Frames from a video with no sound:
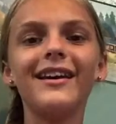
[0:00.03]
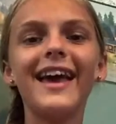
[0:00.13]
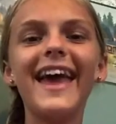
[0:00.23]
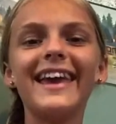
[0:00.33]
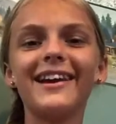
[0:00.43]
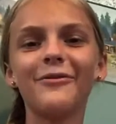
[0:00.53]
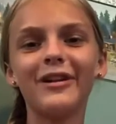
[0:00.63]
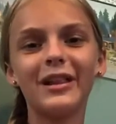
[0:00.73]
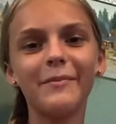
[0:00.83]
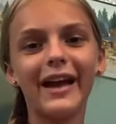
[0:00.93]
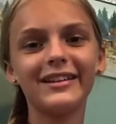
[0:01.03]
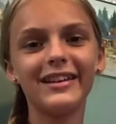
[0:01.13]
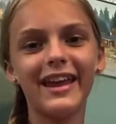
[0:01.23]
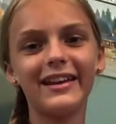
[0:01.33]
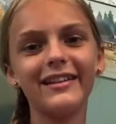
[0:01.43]
Hey, welcome back to
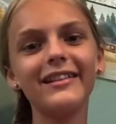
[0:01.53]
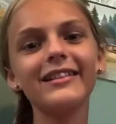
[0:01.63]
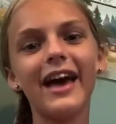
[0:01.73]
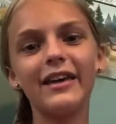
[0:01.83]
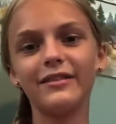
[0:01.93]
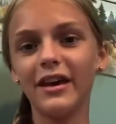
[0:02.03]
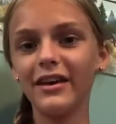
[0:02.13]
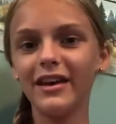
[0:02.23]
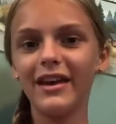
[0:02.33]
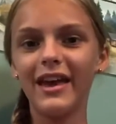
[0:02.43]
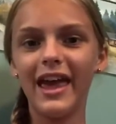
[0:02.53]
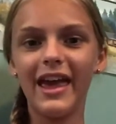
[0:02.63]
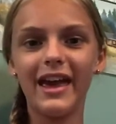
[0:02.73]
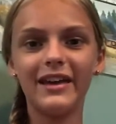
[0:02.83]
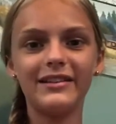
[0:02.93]
Nana and Eliza,
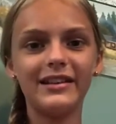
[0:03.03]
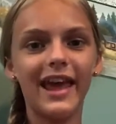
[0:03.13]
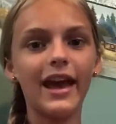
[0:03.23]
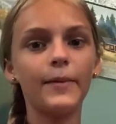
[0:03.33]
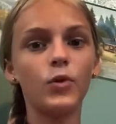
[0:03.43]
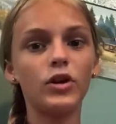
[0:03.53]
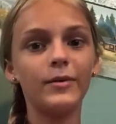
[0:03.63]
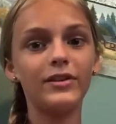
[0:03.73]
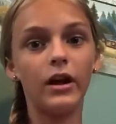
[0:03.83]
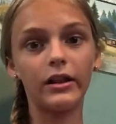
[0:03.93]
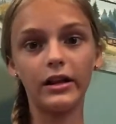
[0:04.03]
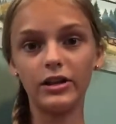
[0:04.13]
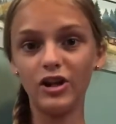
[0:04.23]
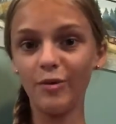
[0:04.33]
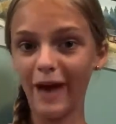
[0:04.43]
and today I'm going to be talking to
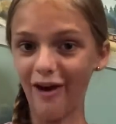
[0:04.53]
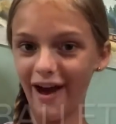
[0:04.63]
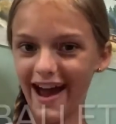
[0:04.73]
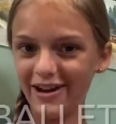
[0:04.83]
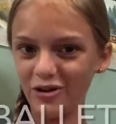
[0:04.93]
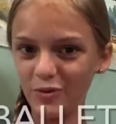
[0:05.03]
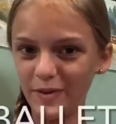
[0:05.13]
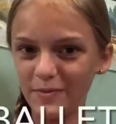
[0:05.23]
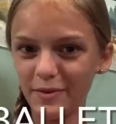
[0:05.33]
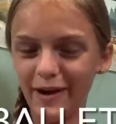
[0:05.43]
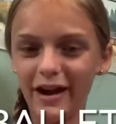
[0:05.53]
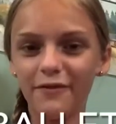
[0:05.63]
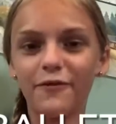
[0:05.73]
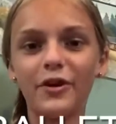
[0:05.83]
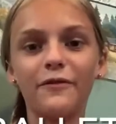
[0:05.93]
you about how to be prepared
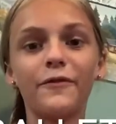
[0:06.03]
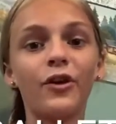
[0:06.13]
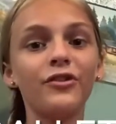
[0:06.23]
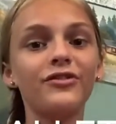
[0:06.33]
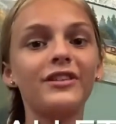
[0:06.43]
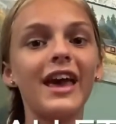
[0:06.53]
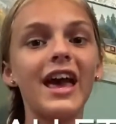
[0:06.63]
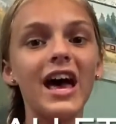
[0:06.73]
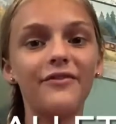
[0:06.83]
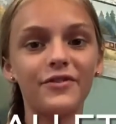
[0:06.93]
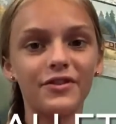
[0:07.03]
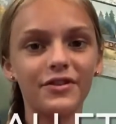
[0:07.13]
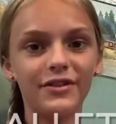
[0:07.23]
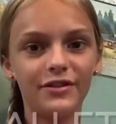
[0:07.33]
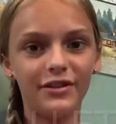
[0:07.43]
for your first ever
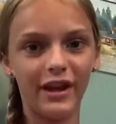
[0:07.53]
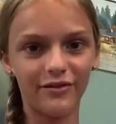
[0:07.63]
dance